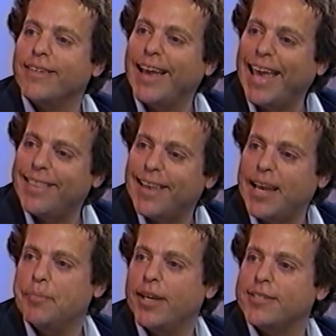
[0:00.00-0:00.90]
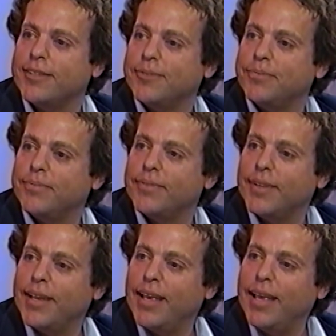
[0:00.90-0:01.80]
They're anti-medicine.
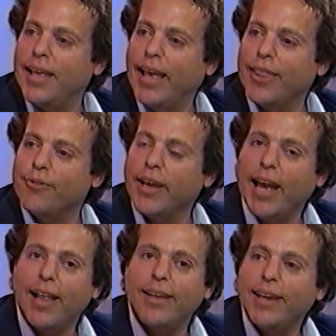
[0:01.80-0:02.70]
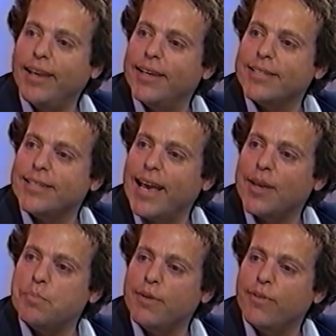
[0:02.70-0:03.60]
And the reality is
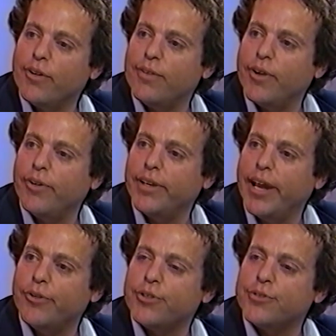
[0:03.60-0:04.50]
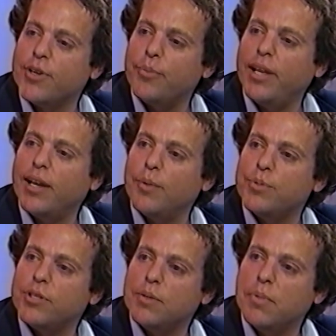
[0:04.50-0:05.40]
that can be very, very dangerous. If somebody
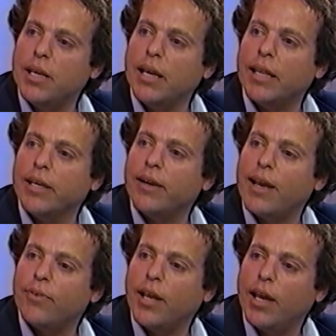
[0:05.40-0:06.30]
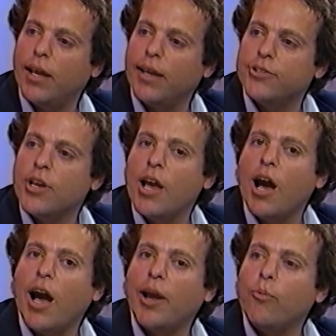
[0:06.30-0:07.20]
comes to me and they're having headaches,
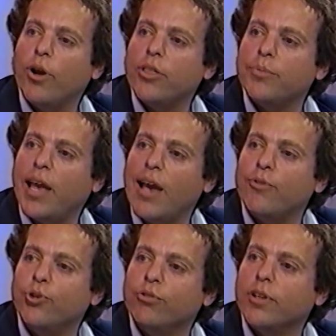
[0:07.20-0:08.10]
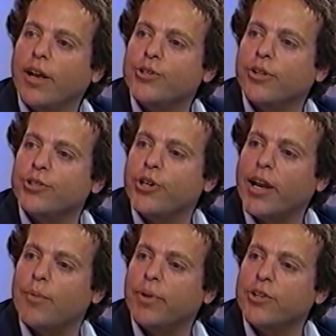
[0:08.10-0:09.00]
I want them to have a neurological
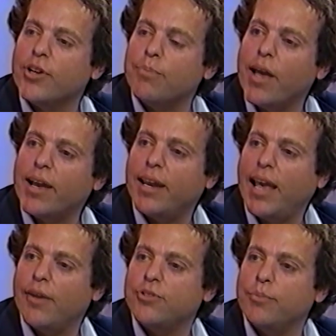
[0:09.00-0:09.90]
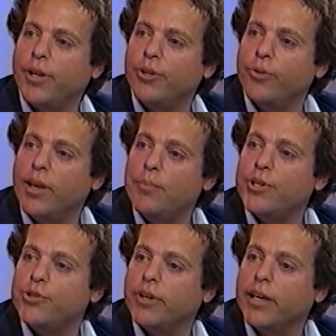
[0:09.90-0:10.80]
checkup, because I'm not going to have somebody do
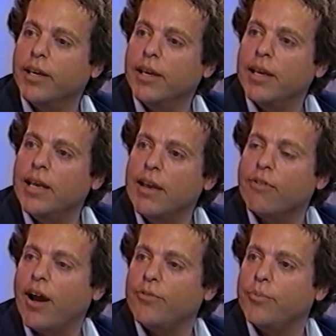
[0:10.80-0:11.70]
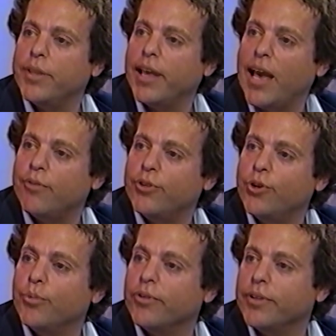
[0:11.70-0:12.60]
imagery if, God forbid, they have a
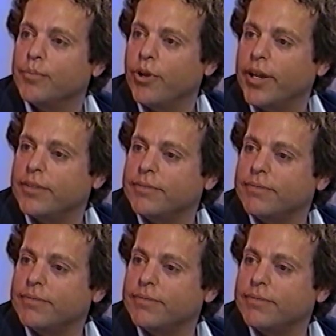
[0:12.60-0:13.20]
tumor in their brain.